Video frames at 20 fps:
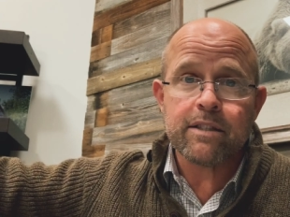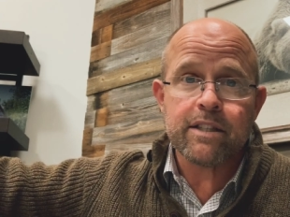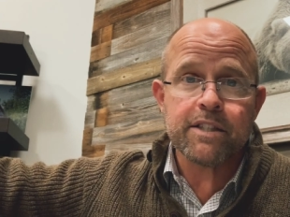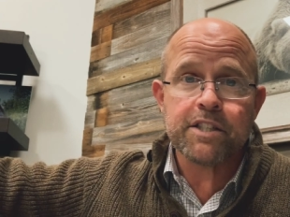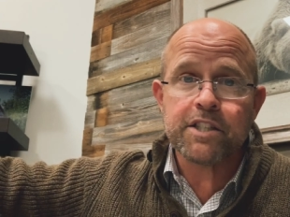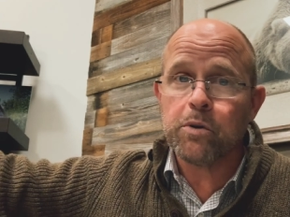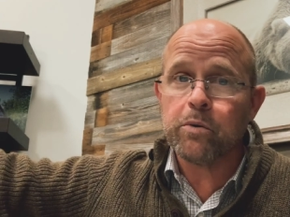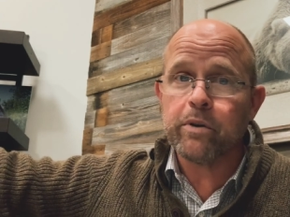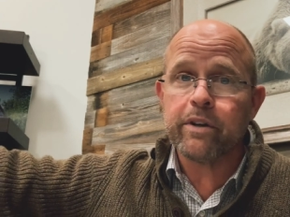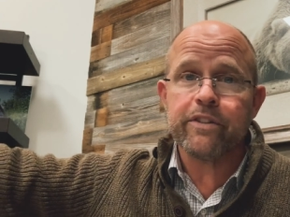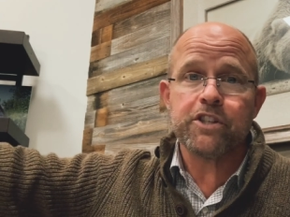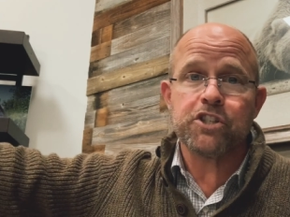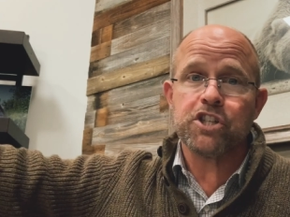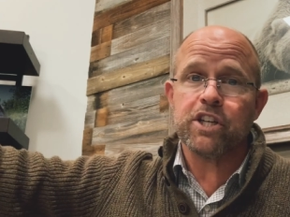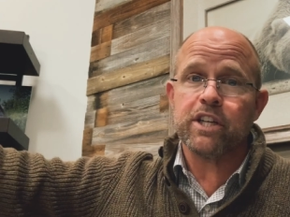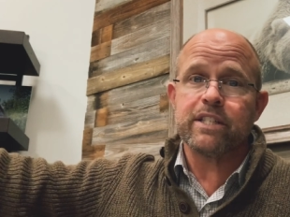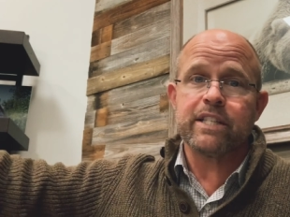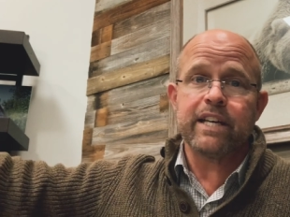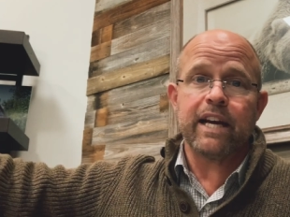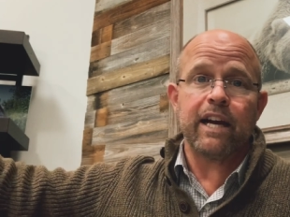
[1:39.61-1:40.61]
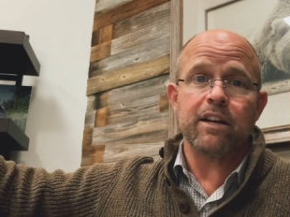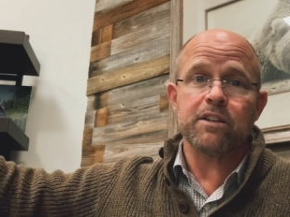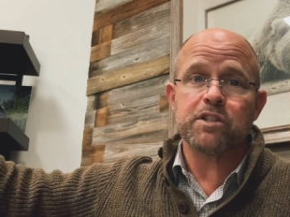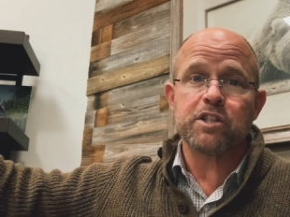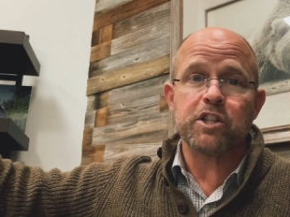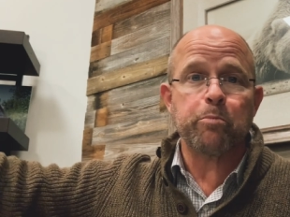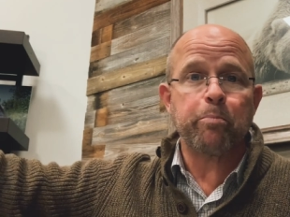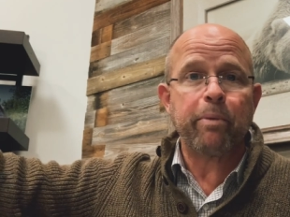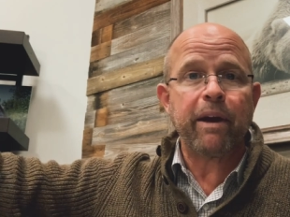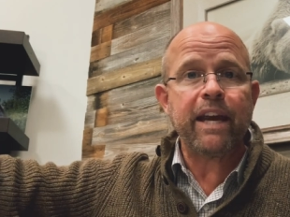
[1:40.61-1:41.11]
He's going to the Gentiles,
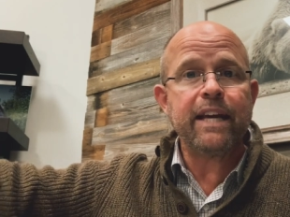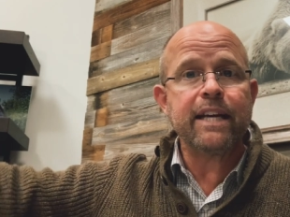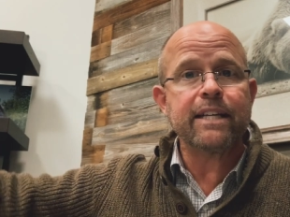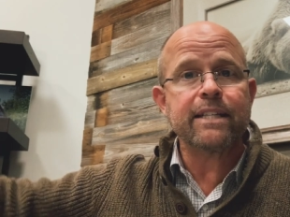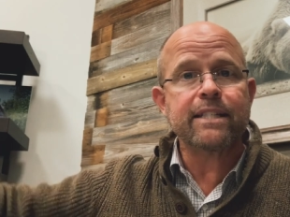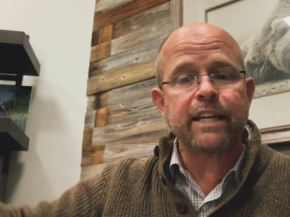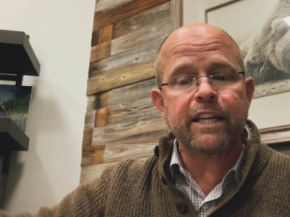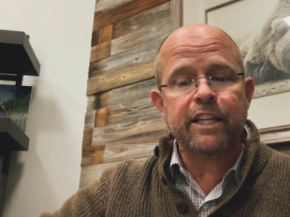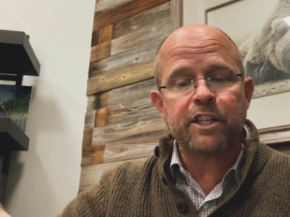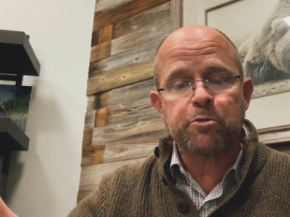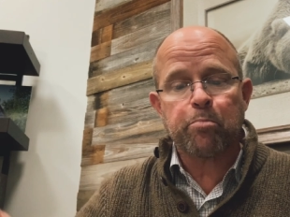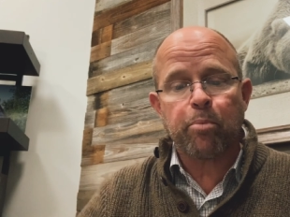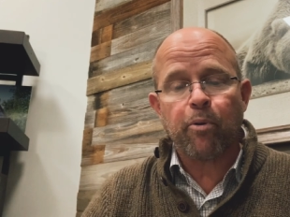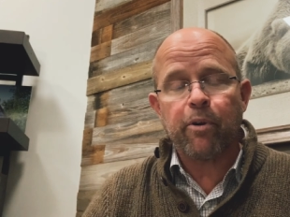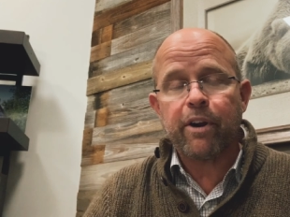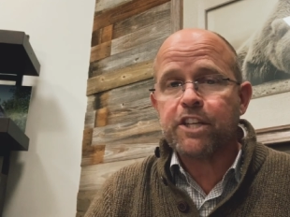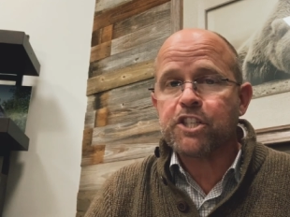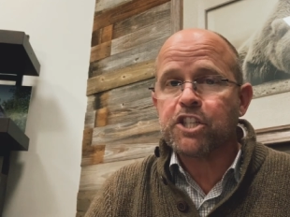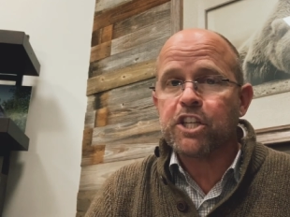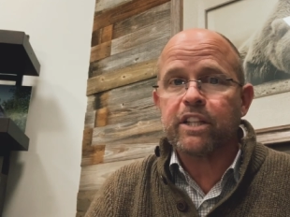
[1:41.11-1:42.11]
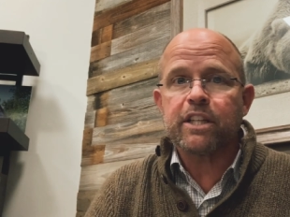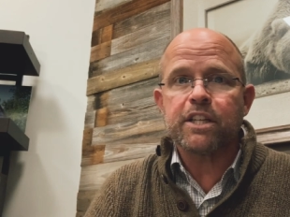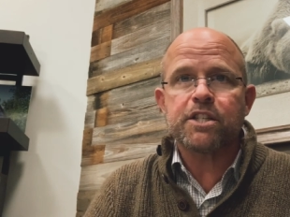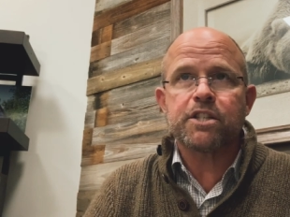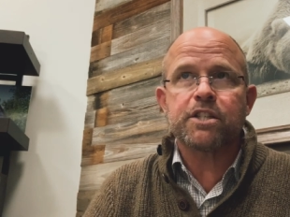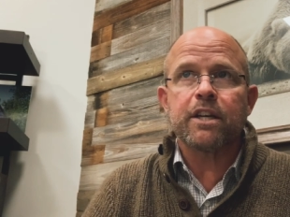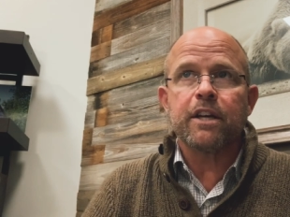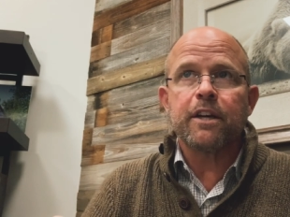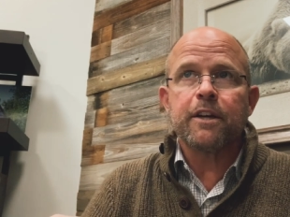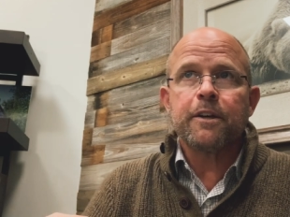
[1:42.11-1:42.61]
to the pagans, and he's preaching
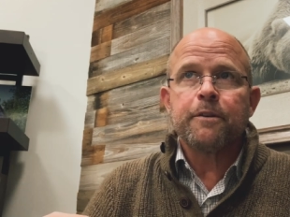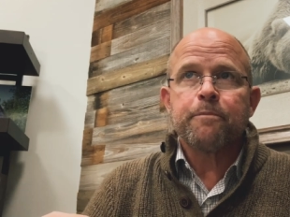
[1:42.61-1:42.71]
this,